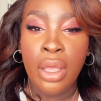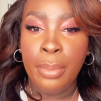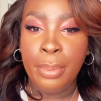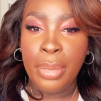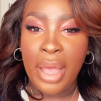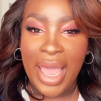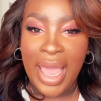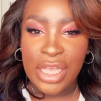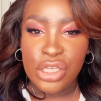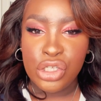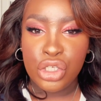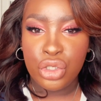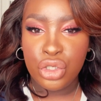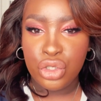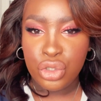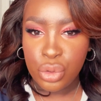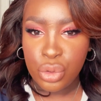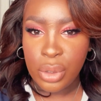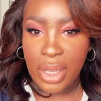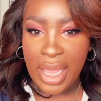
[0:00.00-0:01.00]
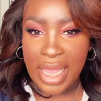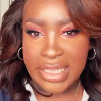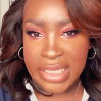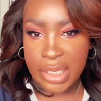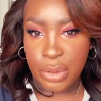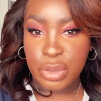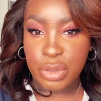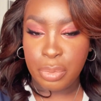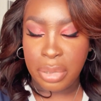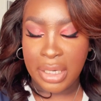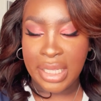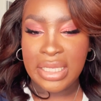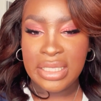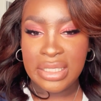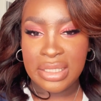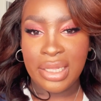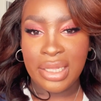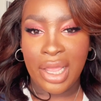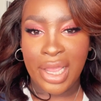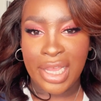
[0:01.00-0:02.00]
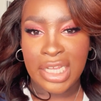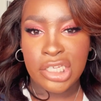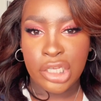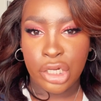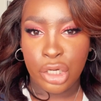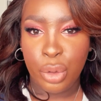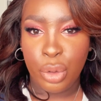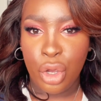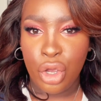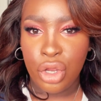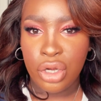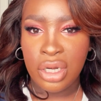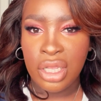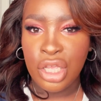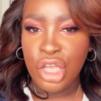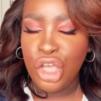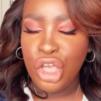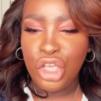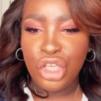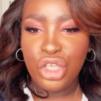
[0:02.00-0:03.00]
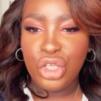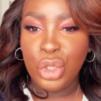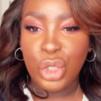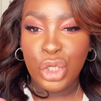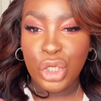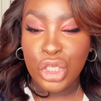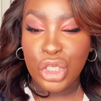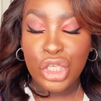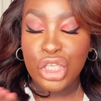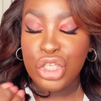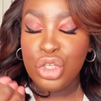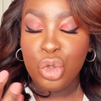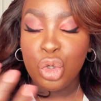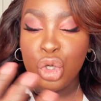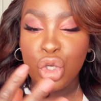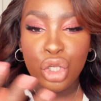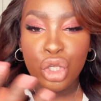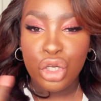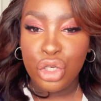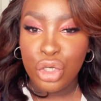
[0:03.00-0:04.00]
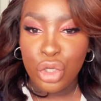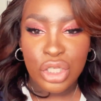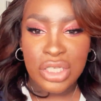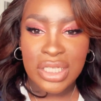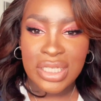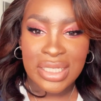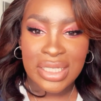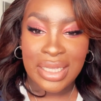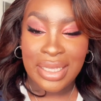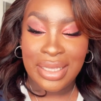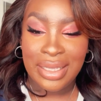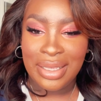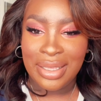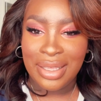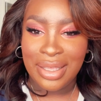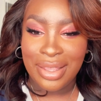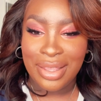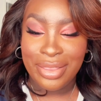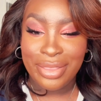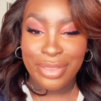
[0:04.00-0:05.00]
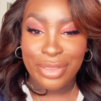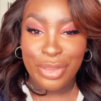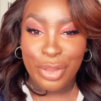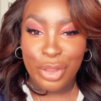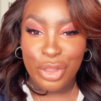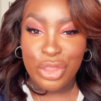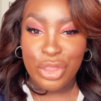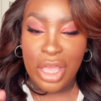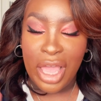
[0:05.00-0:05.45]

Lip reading: But as you saw, as I was placing the eyeshadow on, you could not see that.